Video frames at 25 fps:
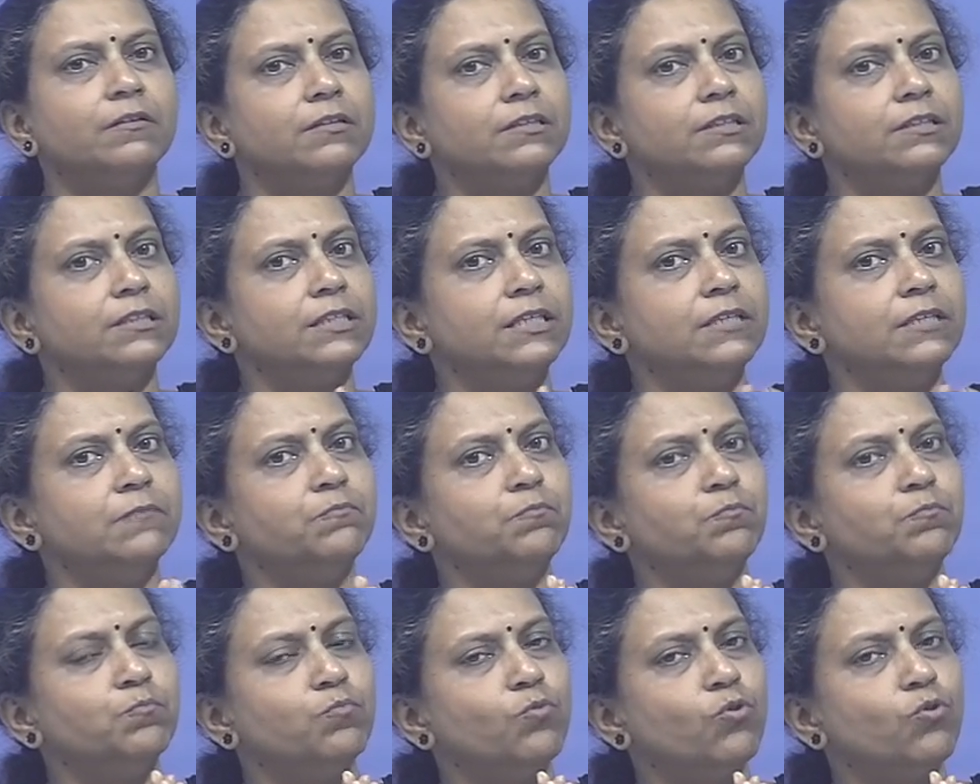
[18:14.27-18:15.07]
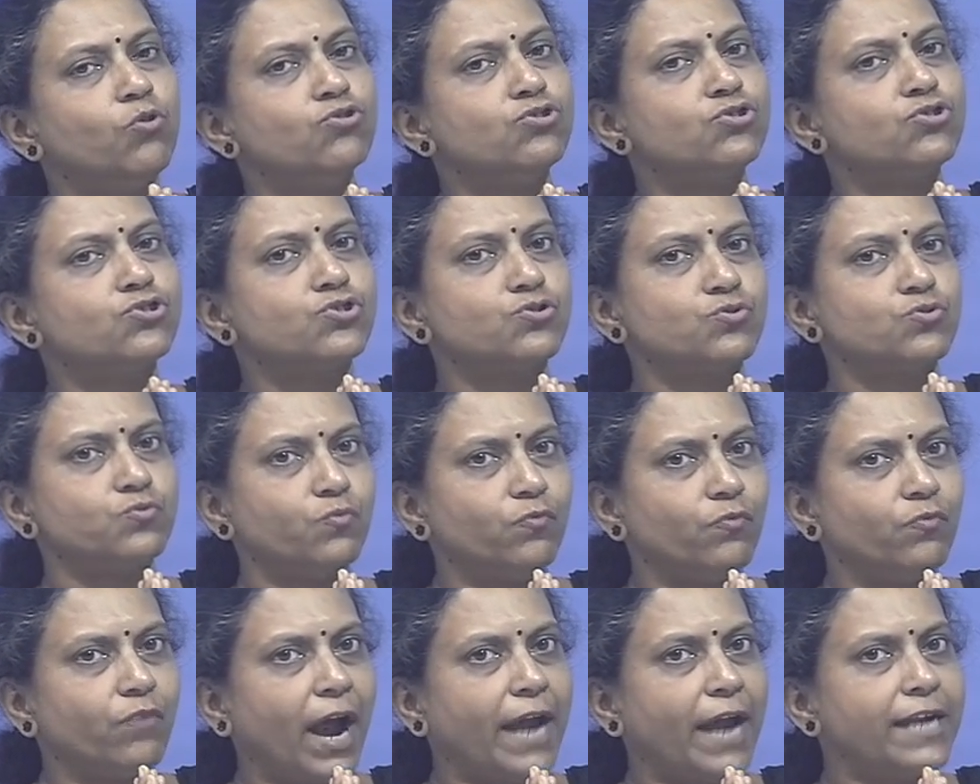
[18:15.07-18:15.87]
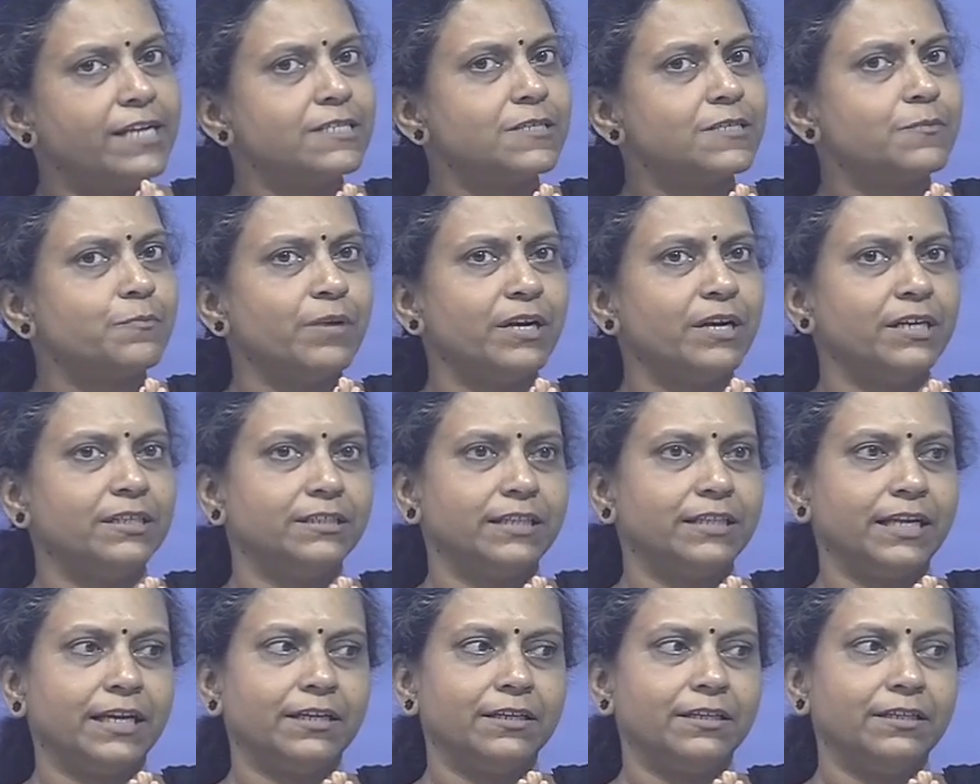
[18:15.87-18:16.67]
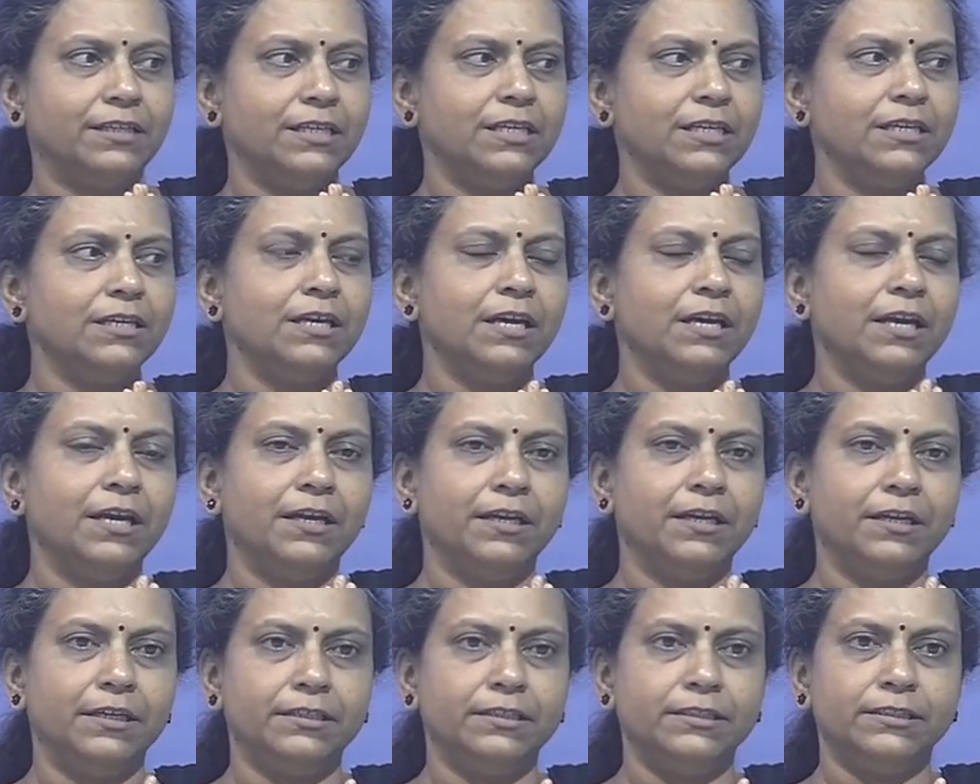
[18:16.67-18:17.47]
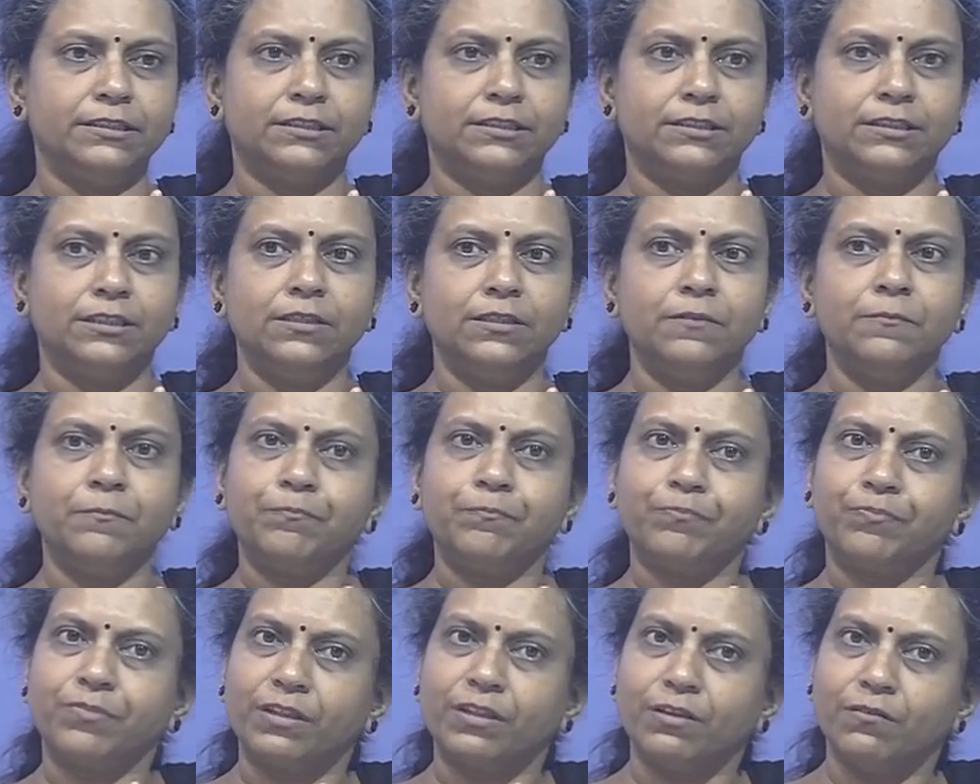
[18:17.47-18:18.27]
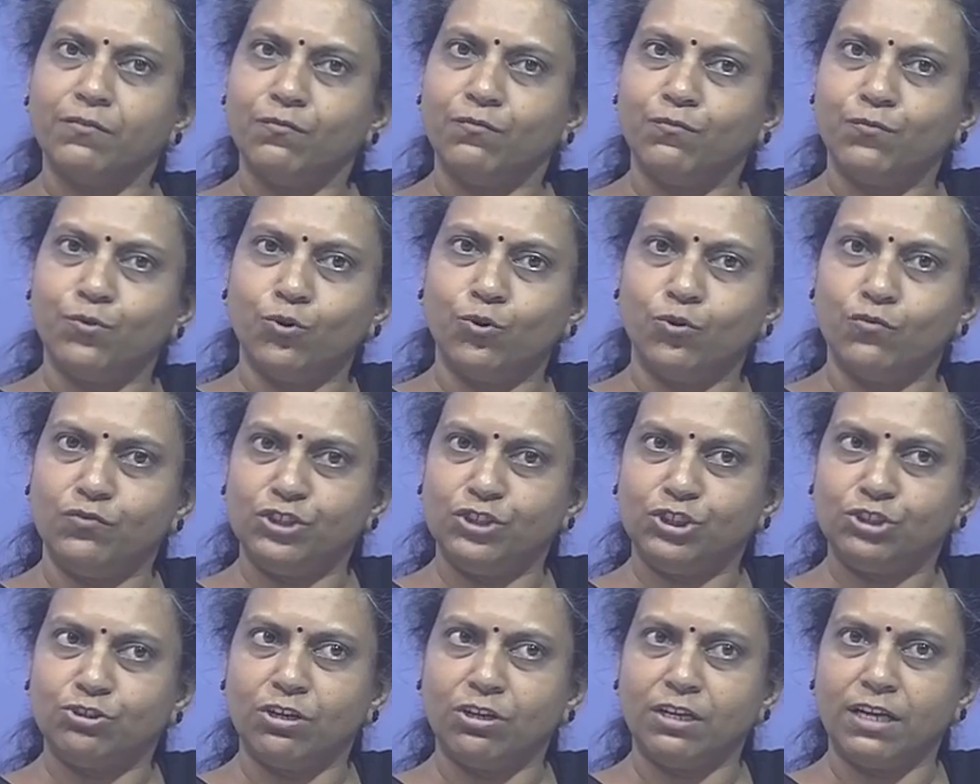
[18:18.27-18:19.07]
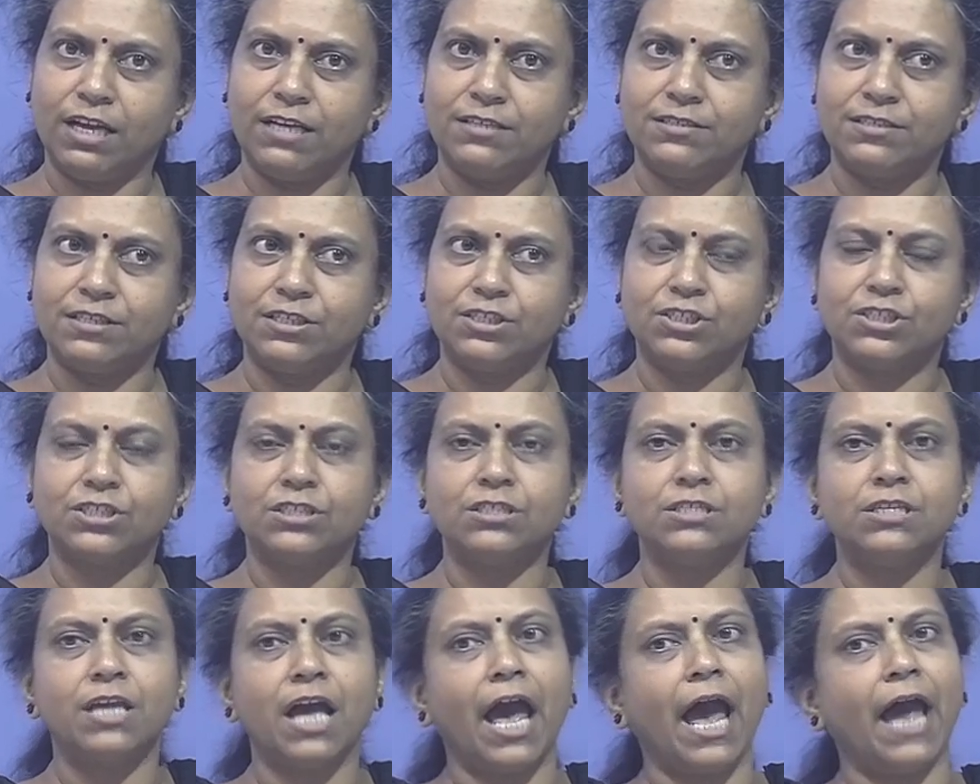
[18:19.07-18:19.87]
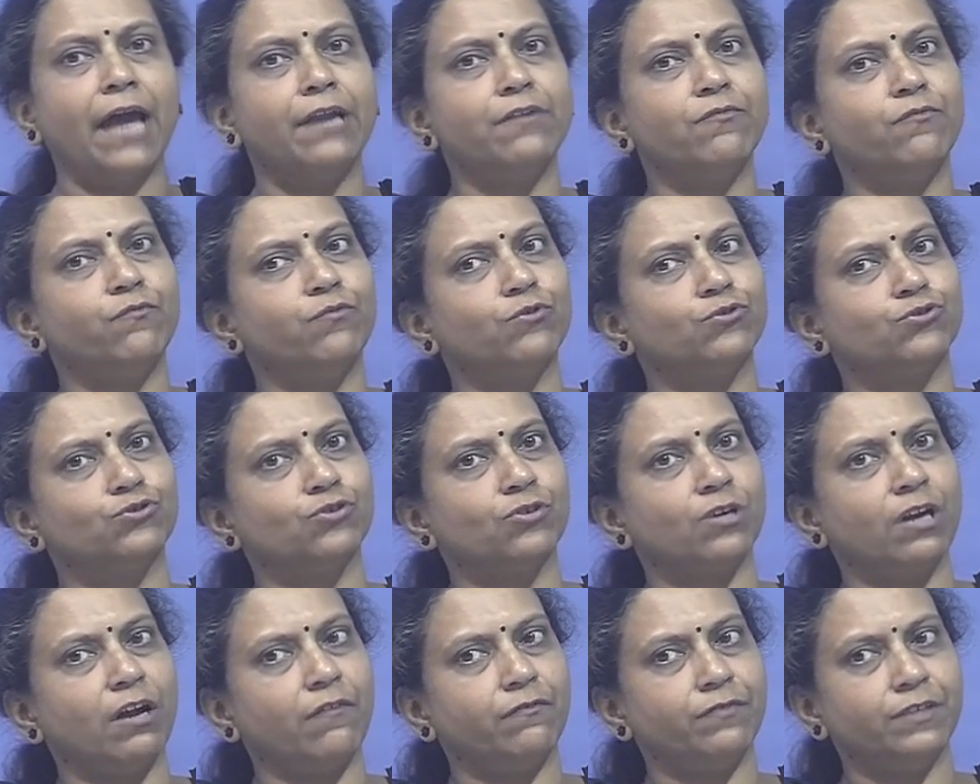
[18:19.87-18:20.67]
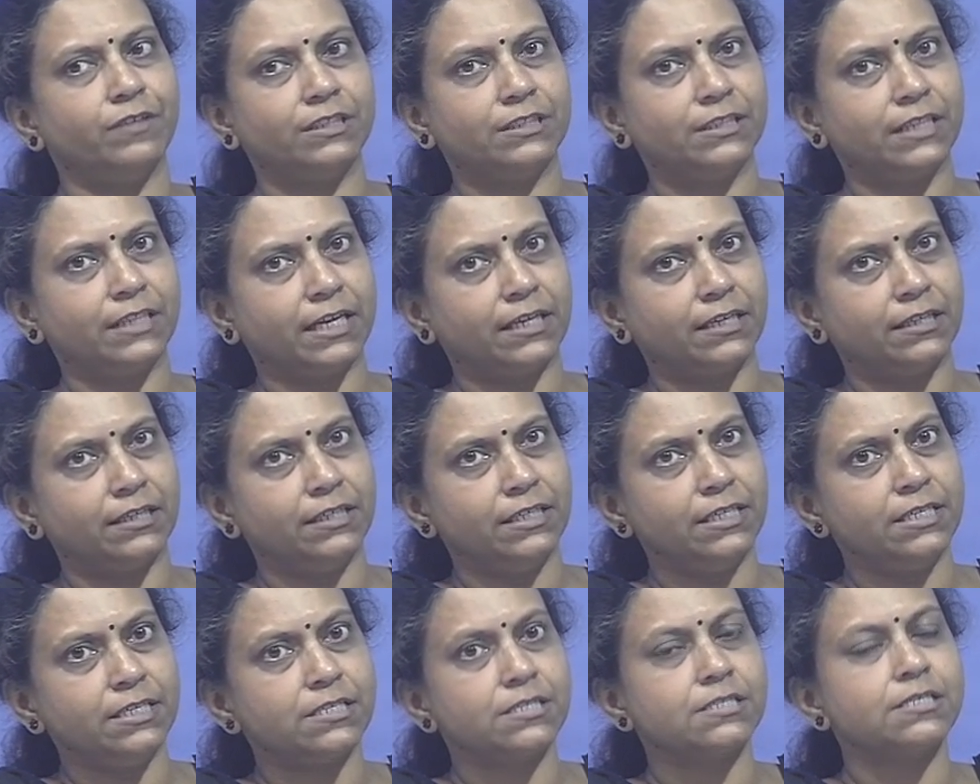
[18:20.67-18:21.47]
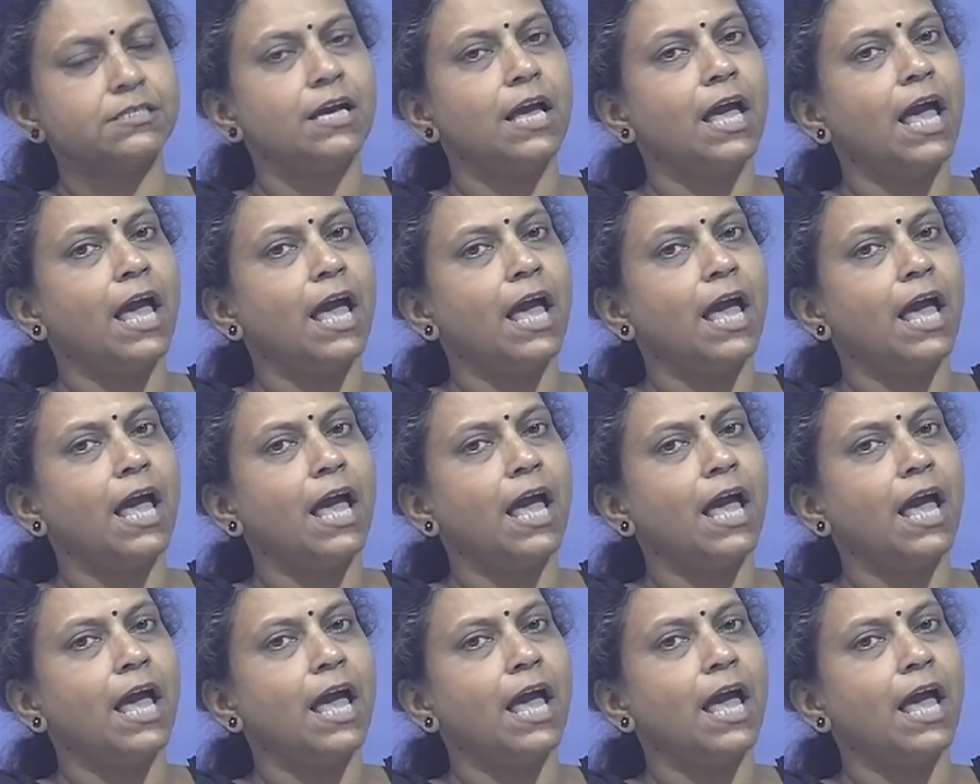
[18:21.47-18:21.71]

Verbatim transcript: the most widespread technique is the flow visualization and photographic techniques